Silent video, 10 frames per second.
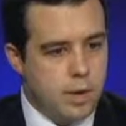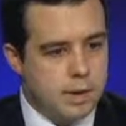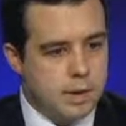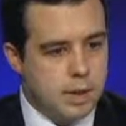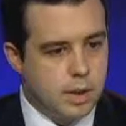that
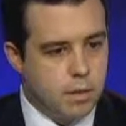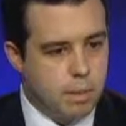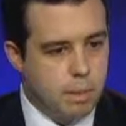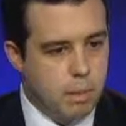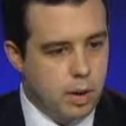it's a
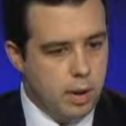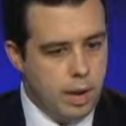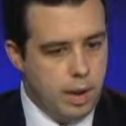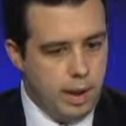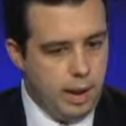silver bullet
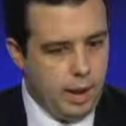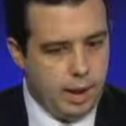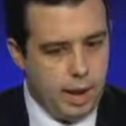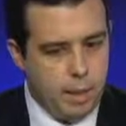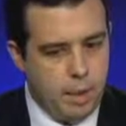in a
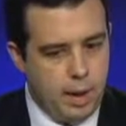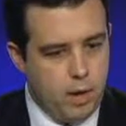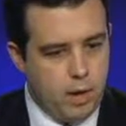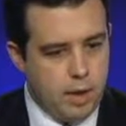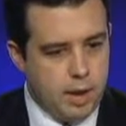campaign
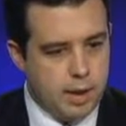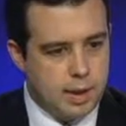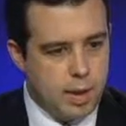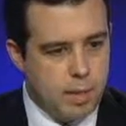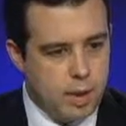or anything like
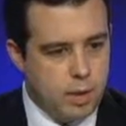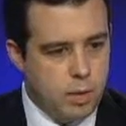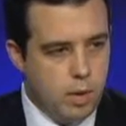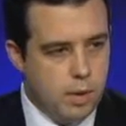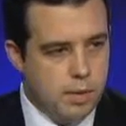that, but I
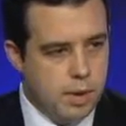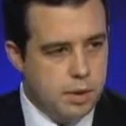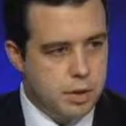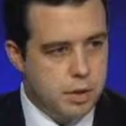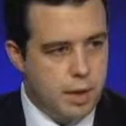do know it's an
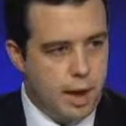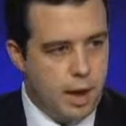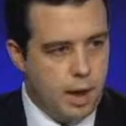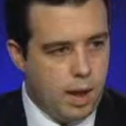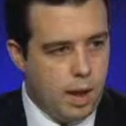issue
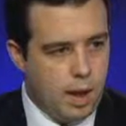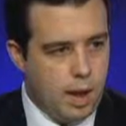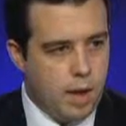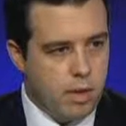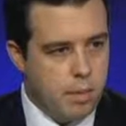that a
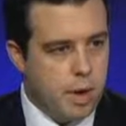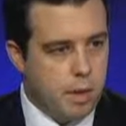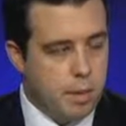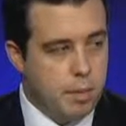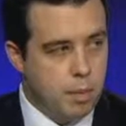lot of the
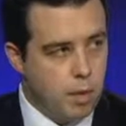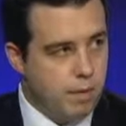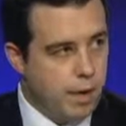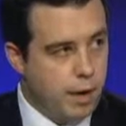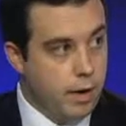American people are
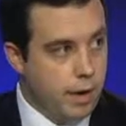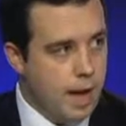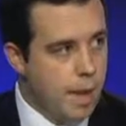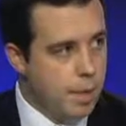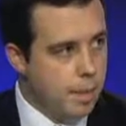very
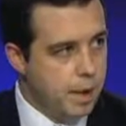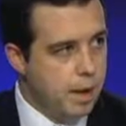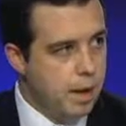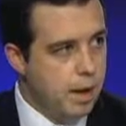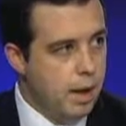unhappy
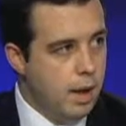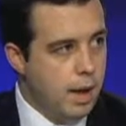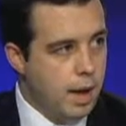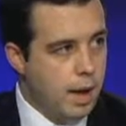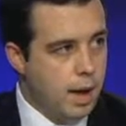about.
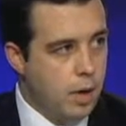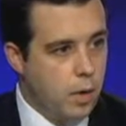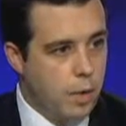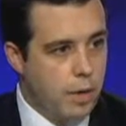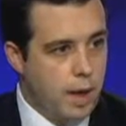And I
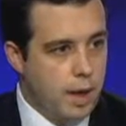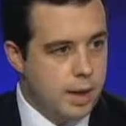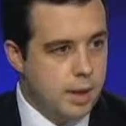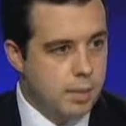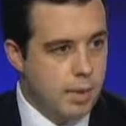know that
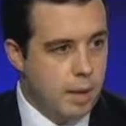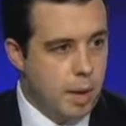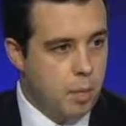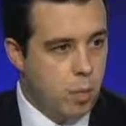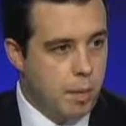it's something that
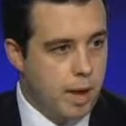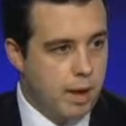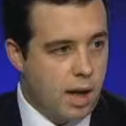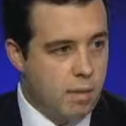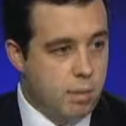people will make a
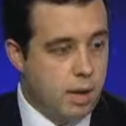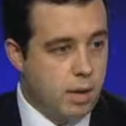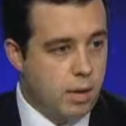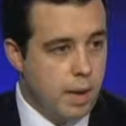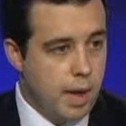lot of
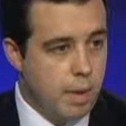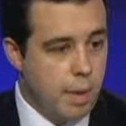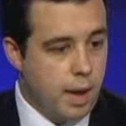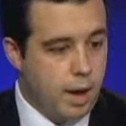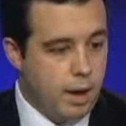political hay
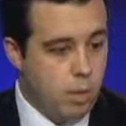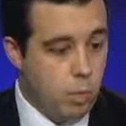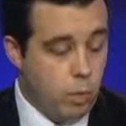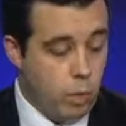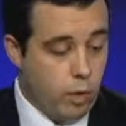about,
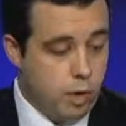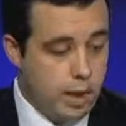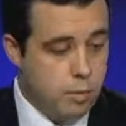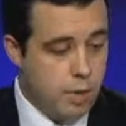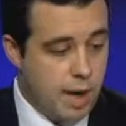and we're going to
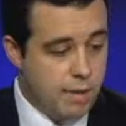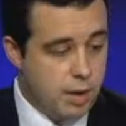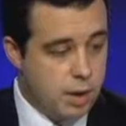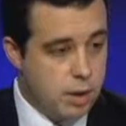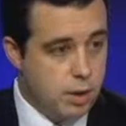keep
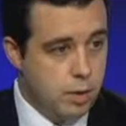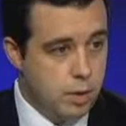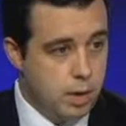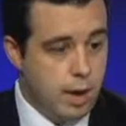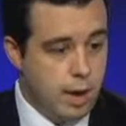driving the issue
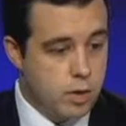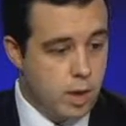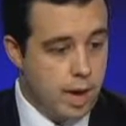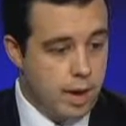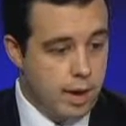and
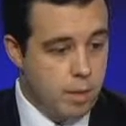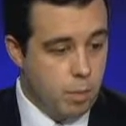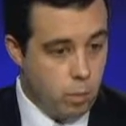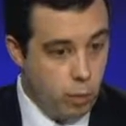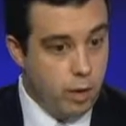try to get
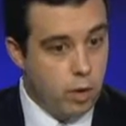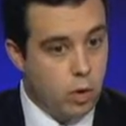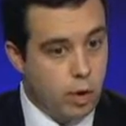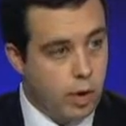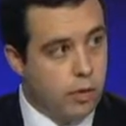
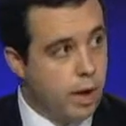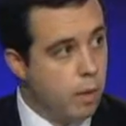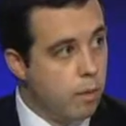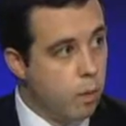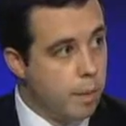real
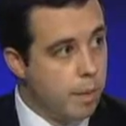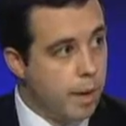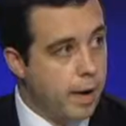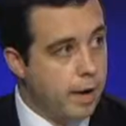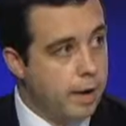healthcare reform in
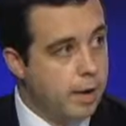America.